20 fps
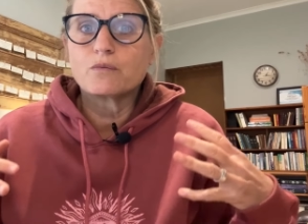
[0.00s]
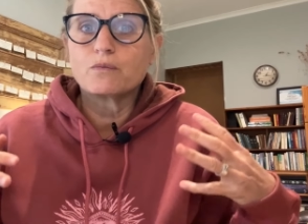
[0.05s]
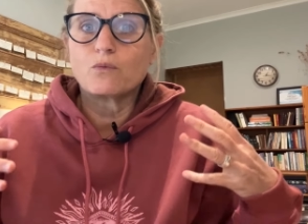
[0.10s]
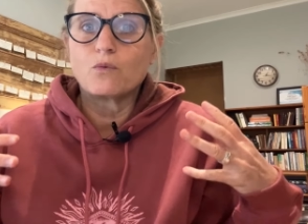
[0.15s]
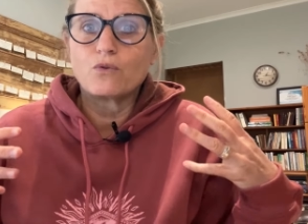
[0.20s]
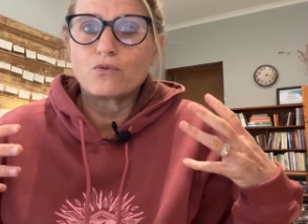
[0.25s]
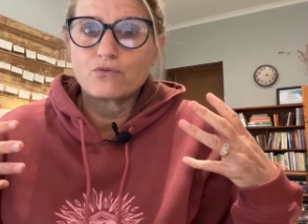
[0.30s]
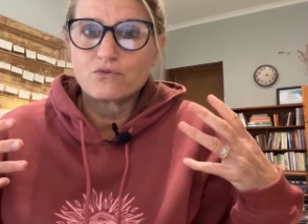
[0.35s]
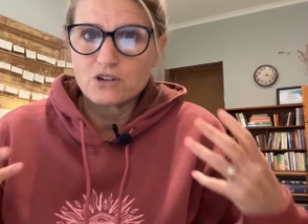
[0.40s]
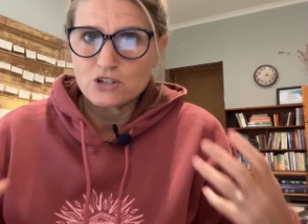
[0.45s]

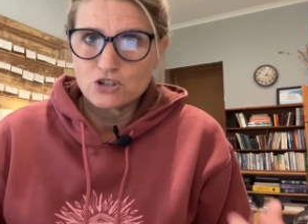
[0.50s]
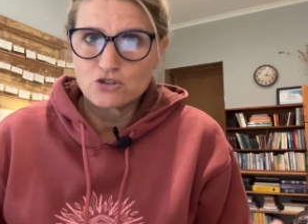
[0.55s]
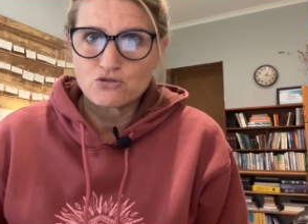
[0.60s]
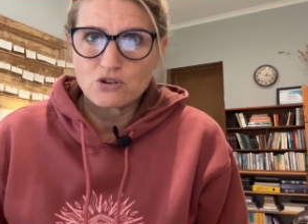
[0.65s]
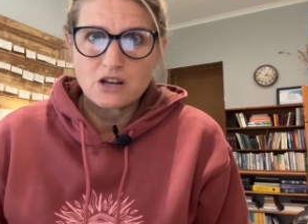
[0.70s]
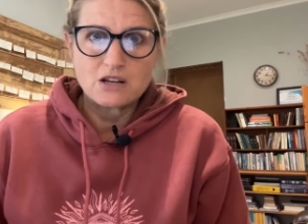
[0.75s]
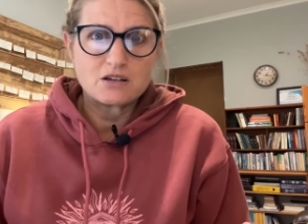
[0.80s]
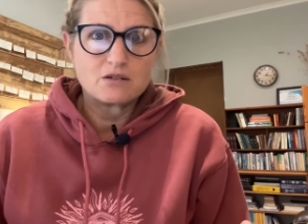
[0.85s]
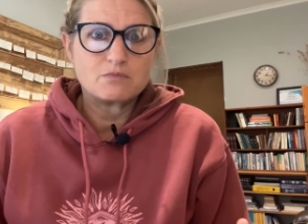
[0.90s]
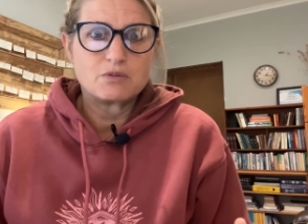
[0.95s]
more
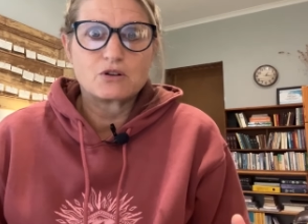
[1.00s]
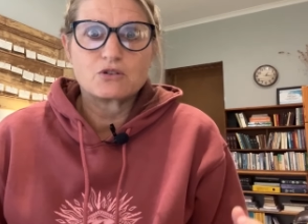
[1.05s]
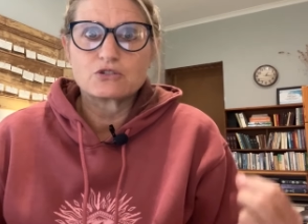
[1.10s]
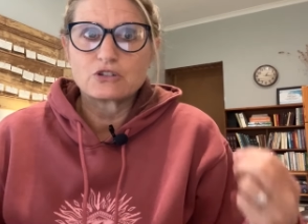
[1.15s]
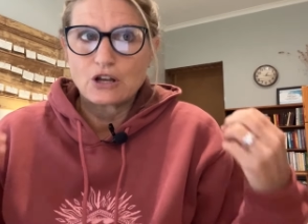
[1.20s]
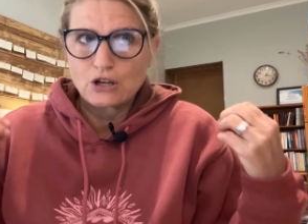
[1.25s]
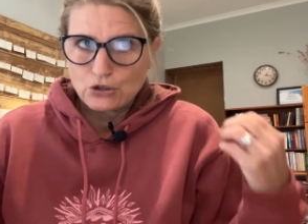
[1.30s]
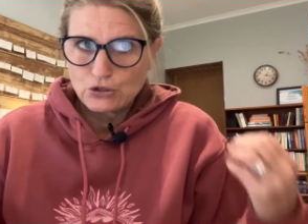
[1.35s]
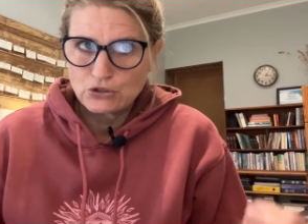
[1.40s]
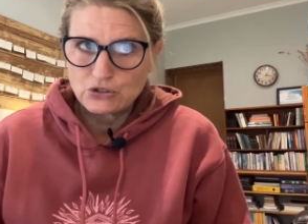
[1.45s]
frustrated because
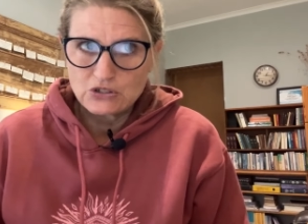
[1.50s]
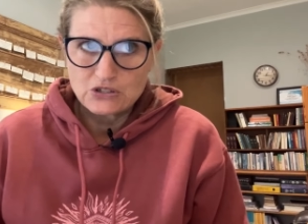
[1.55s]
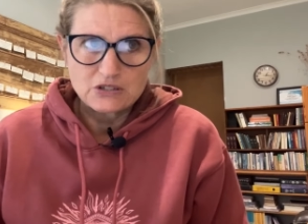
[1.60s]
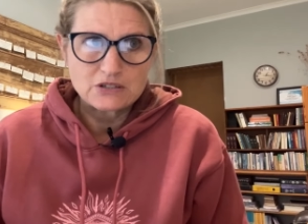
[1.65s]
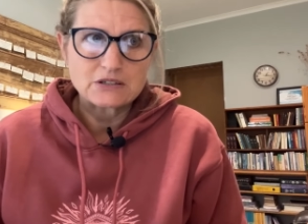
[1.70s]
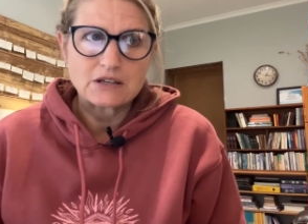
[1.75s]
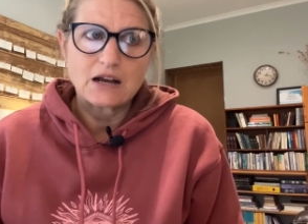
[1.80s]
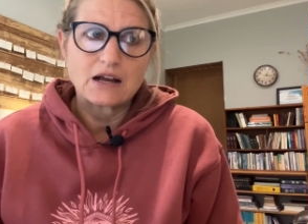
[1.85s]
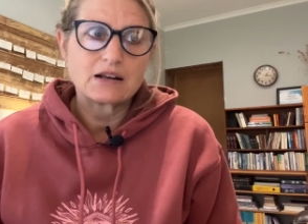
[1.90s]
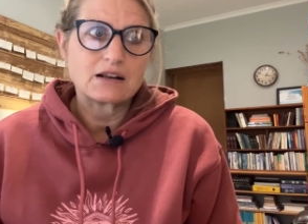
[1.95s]
I couldn't
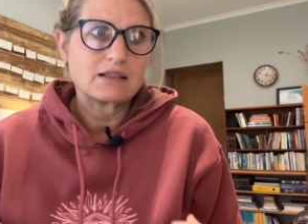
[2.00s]
decide,